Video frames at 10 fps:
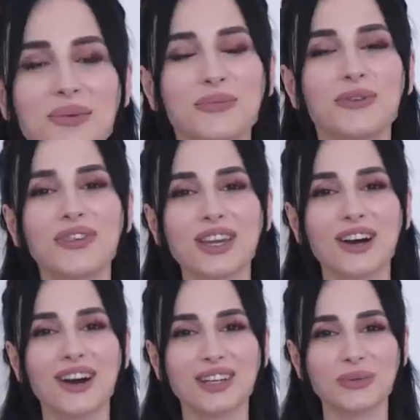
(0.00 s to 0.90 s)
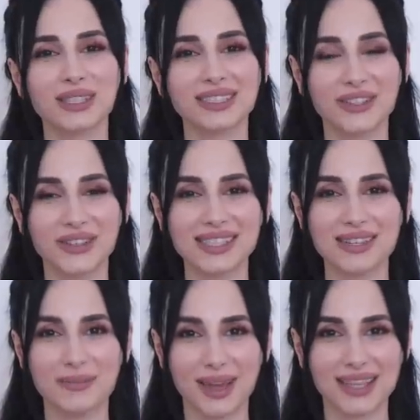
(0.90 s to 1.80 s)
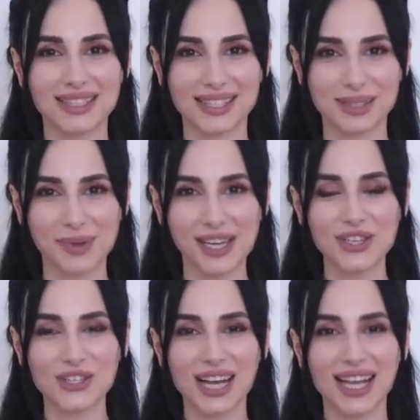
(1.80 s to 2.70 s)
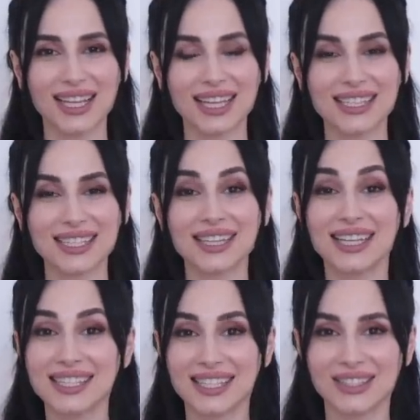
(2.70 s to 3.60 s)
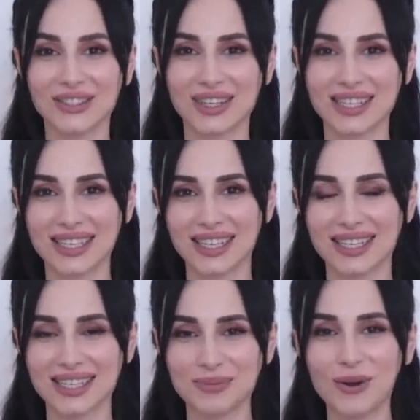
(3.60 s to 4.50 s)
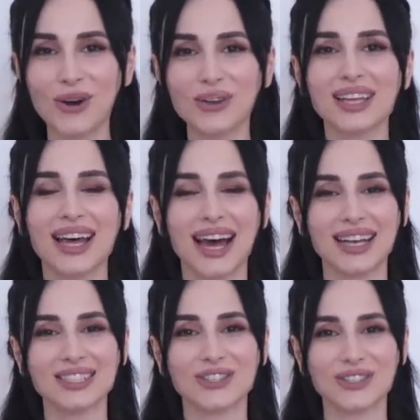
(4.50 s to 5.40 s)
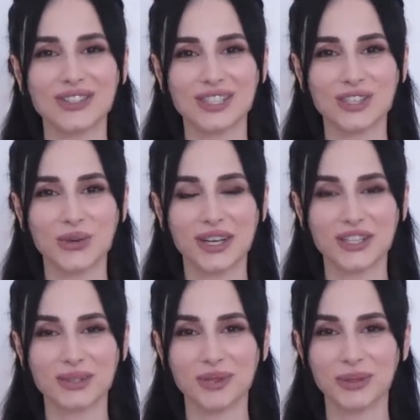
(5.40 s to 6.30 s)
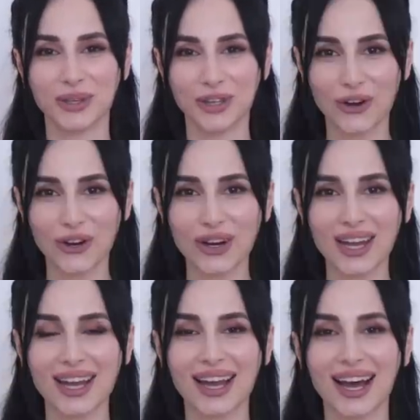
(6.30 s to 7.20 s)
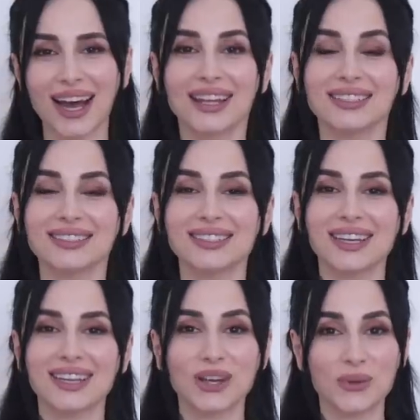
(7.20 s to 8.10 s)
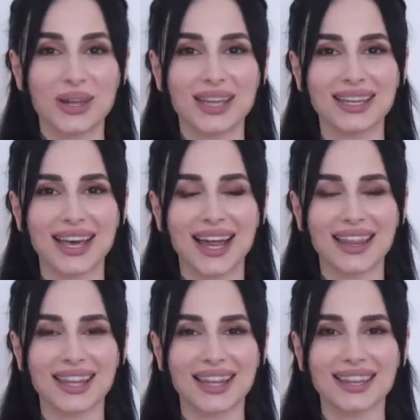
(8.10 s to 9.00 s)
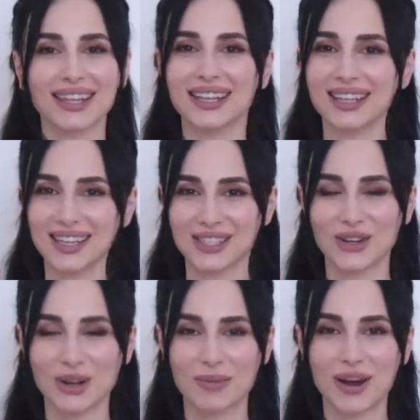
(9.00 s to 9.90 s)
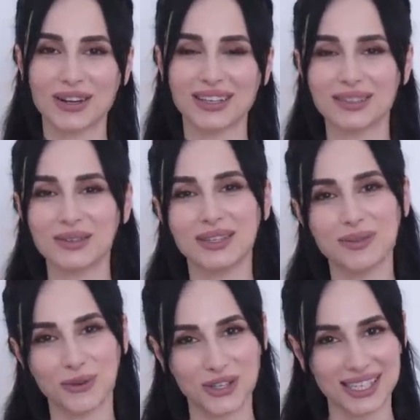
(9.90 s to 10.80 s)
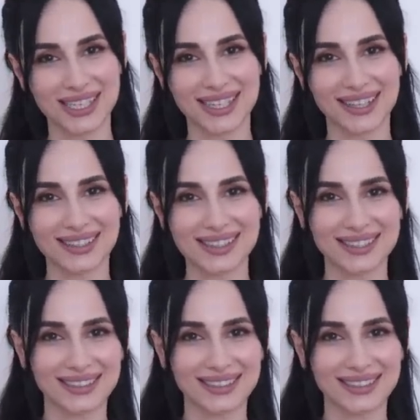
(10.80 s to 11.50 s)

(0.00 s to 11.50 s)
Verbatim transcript: Moving on with Theresa May's speech, let's listen to this small anecdotal situation between her and the Queen, and then let's talk about it in more details.